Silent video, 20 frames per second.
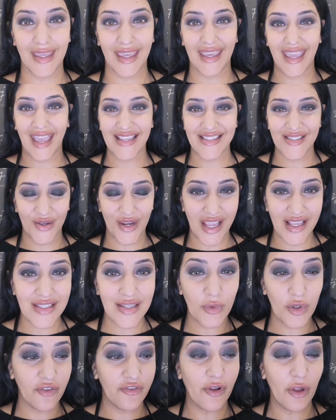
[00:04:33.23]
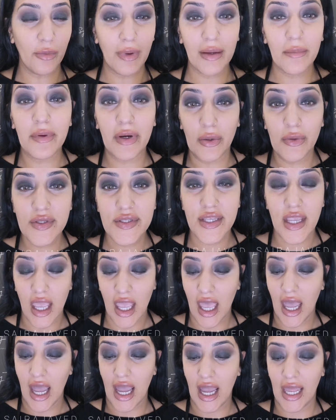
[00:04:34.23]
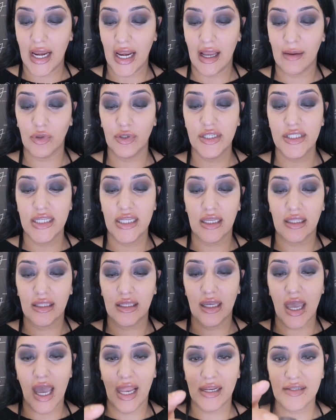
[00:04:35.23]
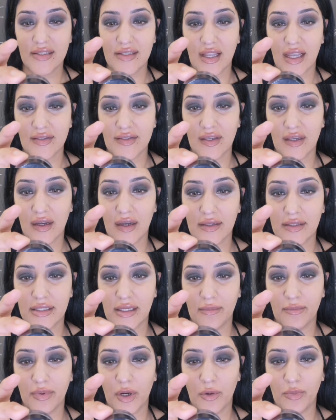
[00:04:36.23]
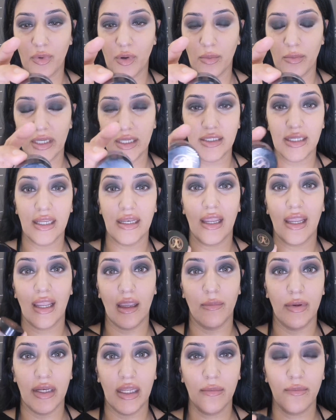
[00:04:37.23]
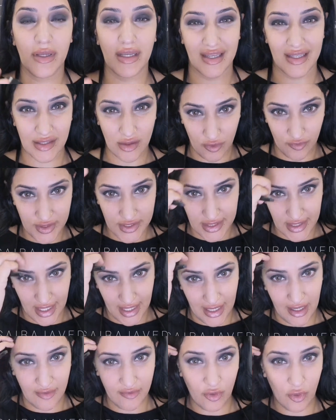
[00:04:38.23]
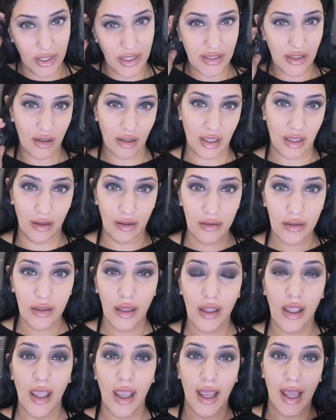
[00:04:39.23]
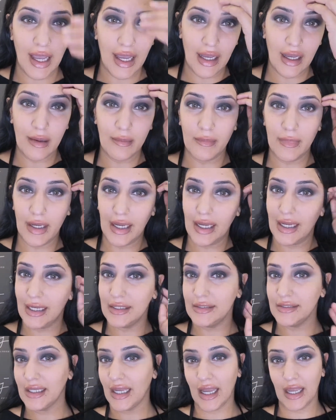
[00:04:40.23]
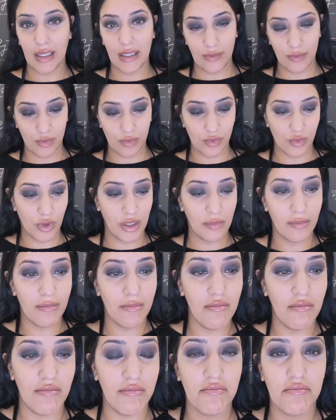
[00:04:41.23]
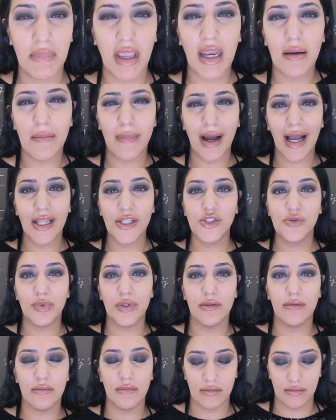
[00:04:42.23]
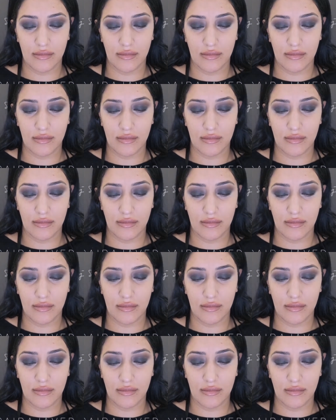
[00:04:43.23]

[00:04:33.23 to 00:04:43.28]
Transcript: Yeah, so next I'm going to fill my brows and I'm going to take the Anastasia Dip Brow Pomade in Ebony because obviously I have quite dark hair and I want to kind of match, but